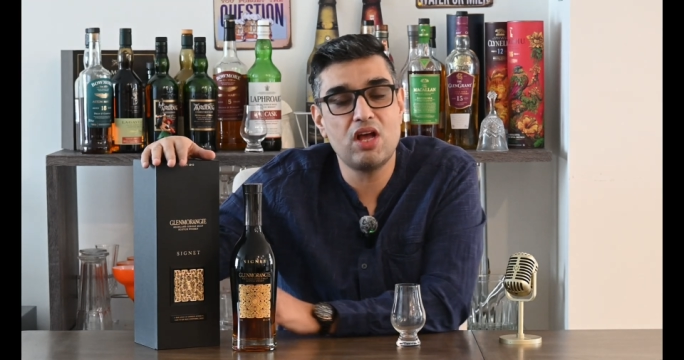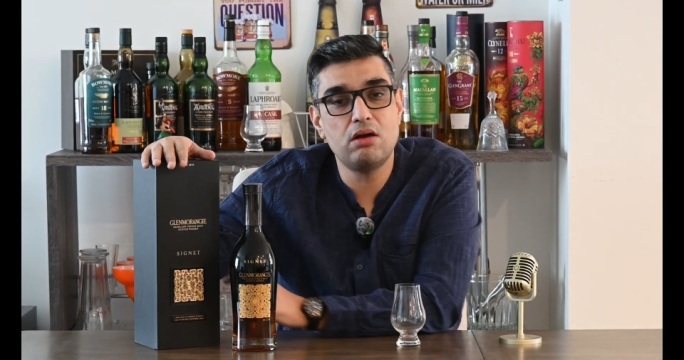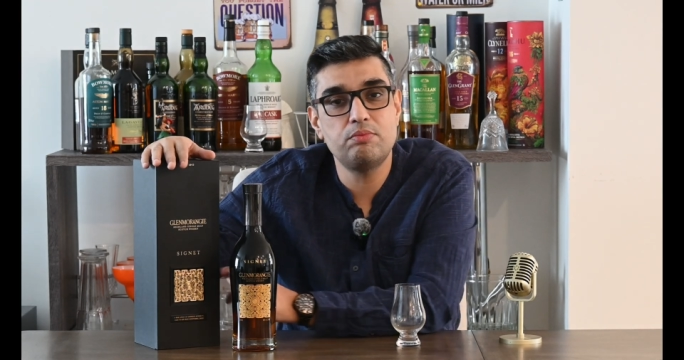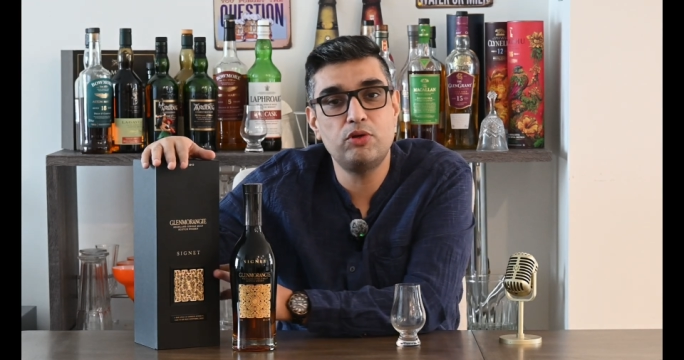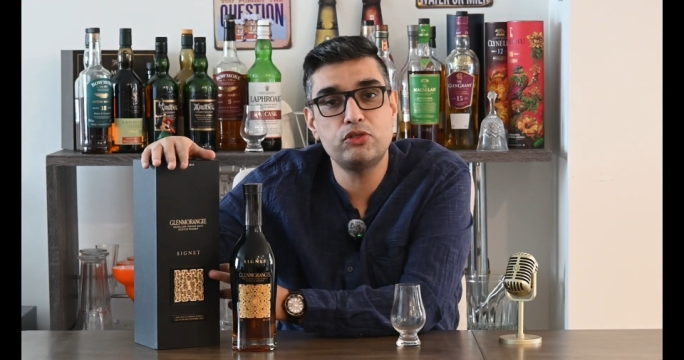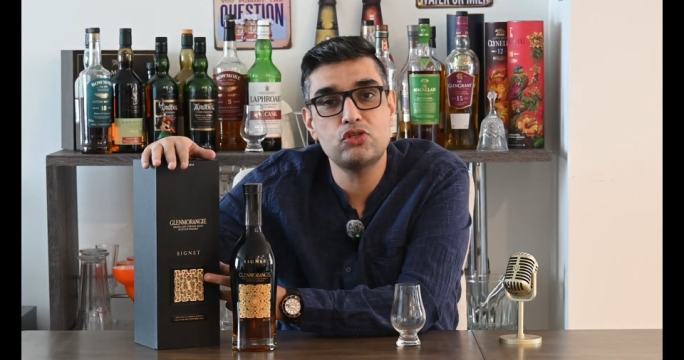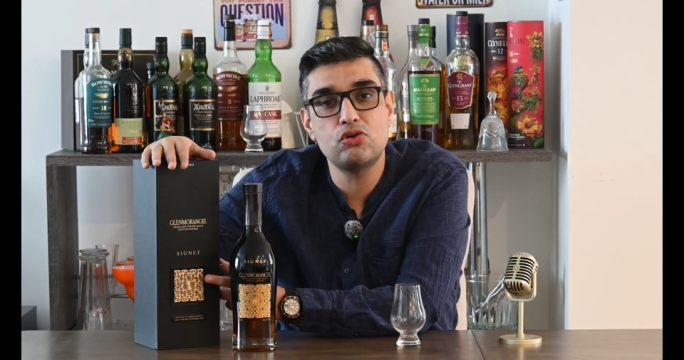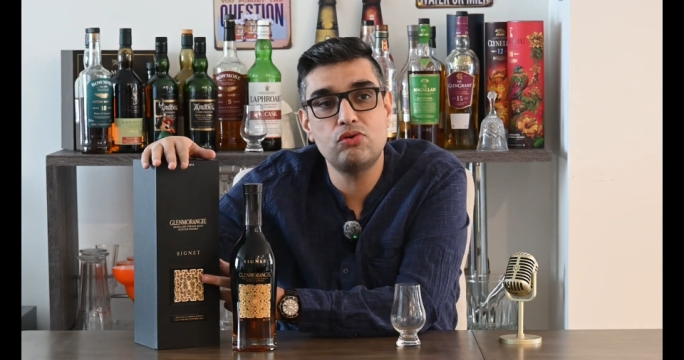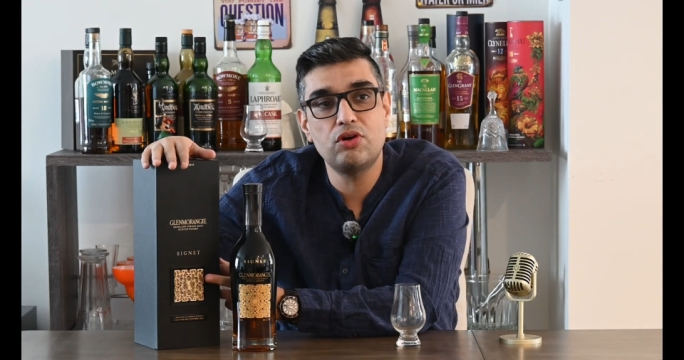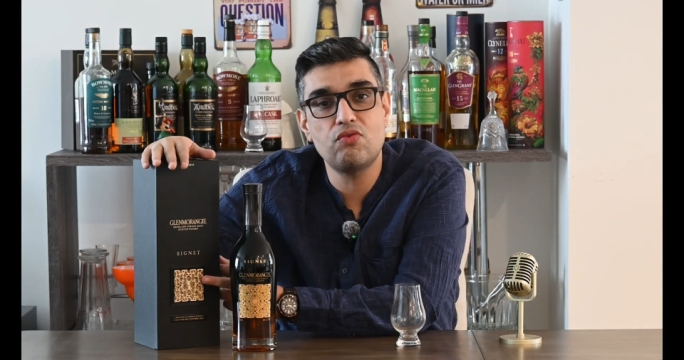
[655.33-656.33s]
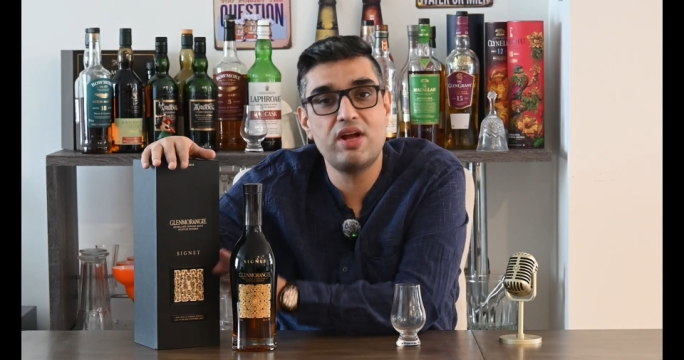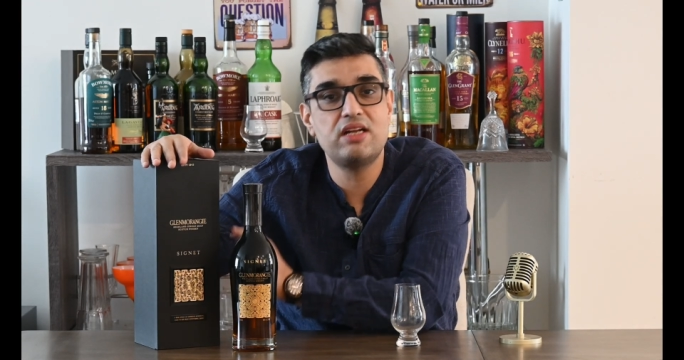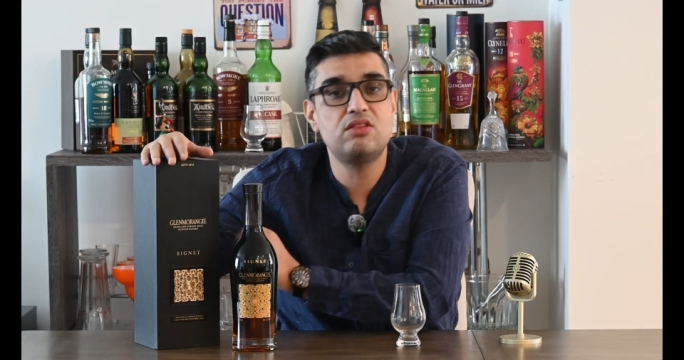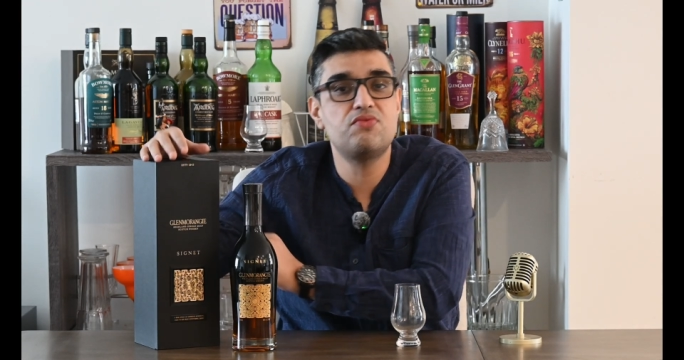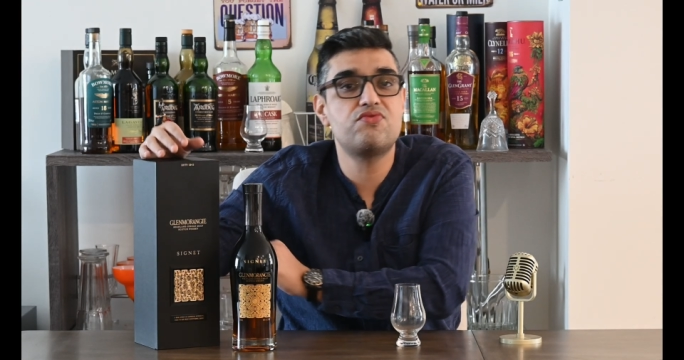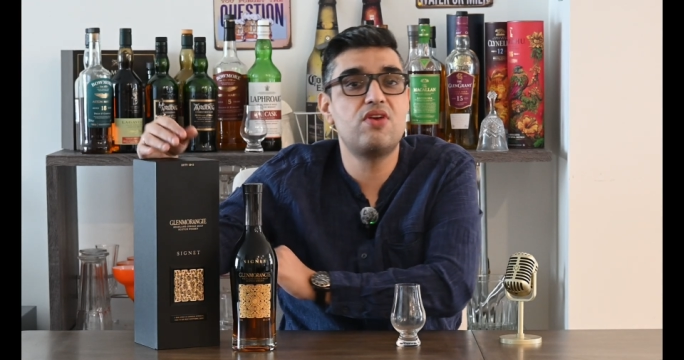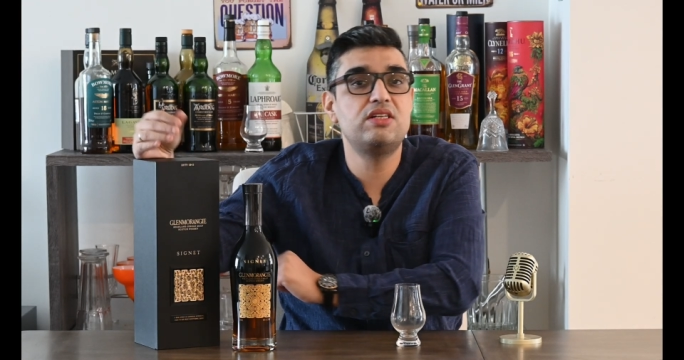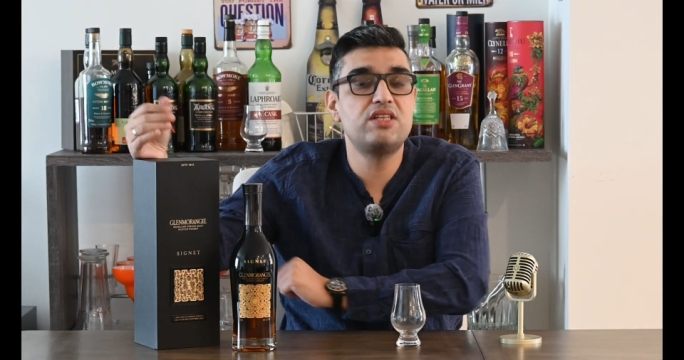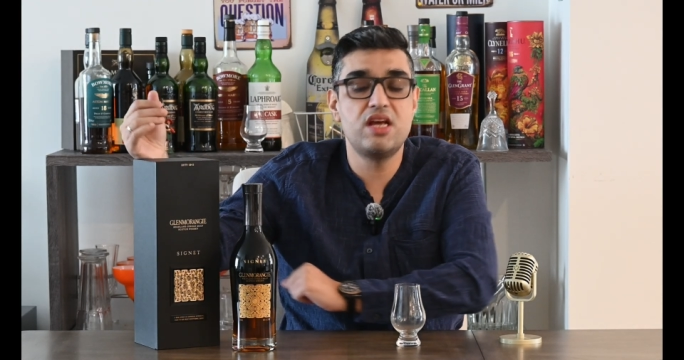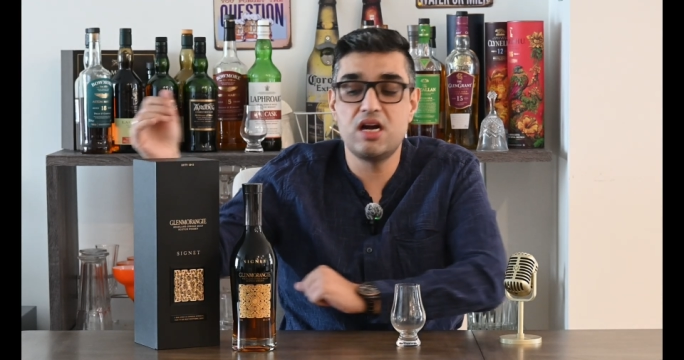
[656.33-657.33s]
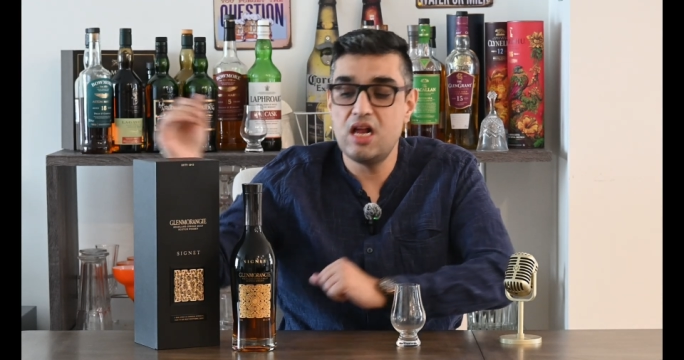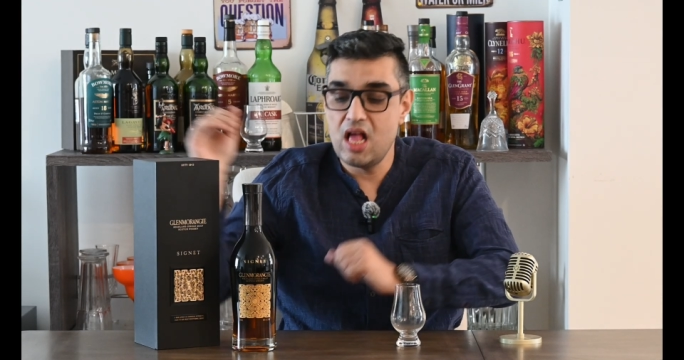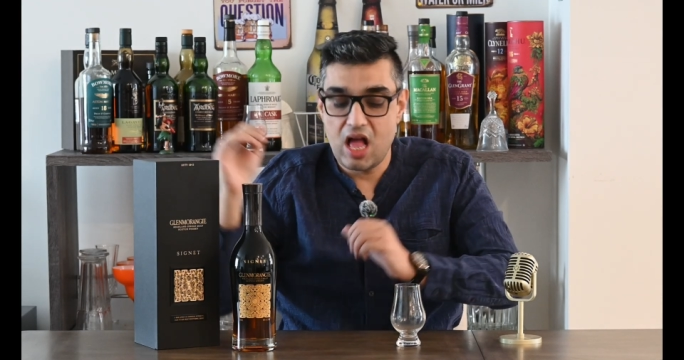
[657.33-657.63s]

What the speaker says: cardboard stone right in the front here.